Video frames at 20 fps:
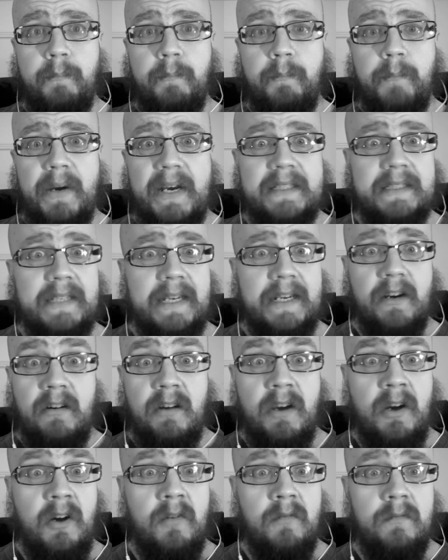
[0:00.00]
but I don't
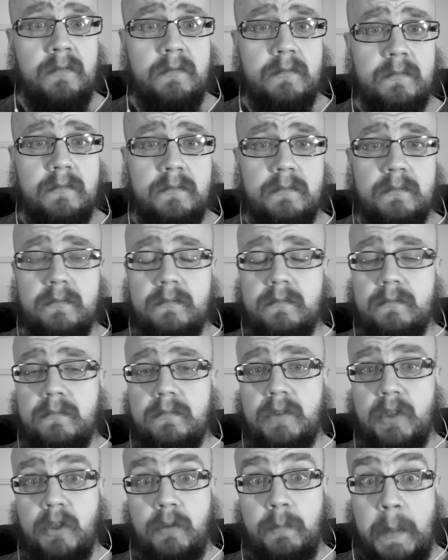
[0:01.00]
know.
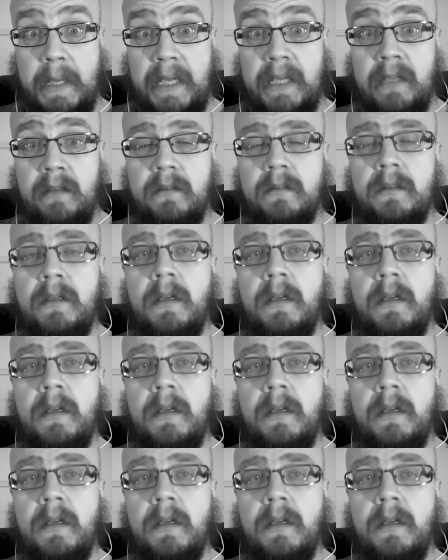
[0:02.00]
Could be.